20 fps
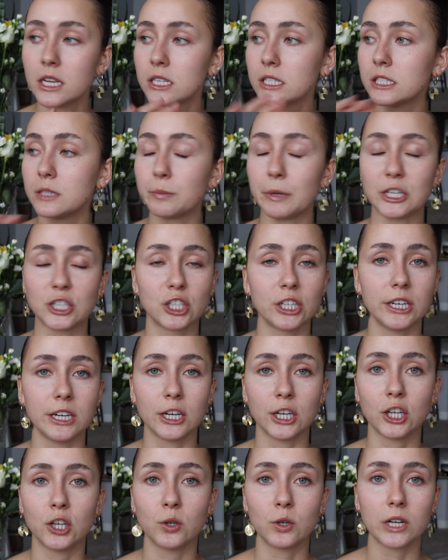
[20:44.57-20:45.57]
especially in
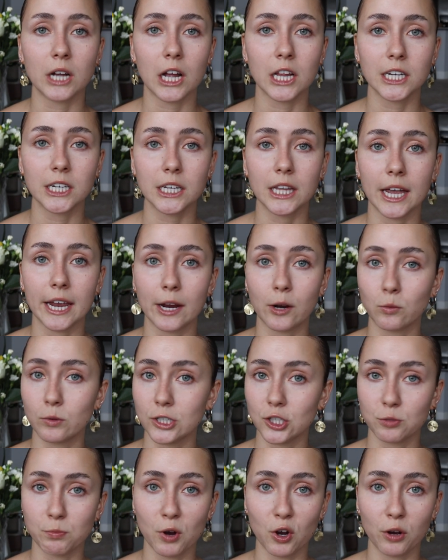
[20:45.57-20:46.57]
a cute color like
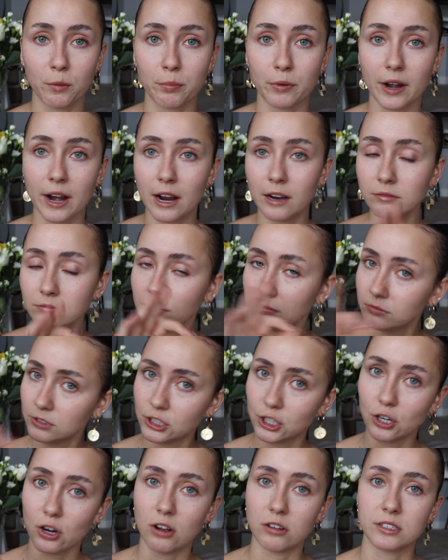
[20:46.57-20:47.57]
rich mocha brown,
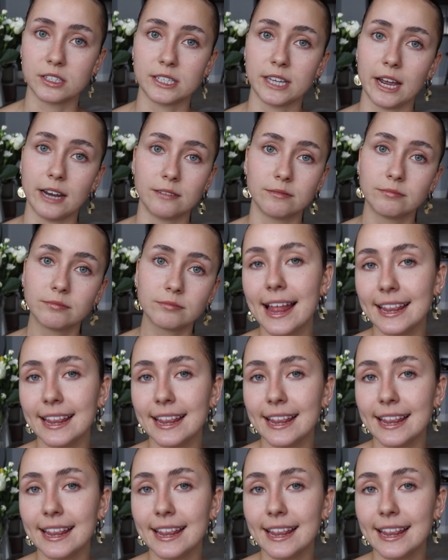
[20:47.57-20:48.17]
you're all set.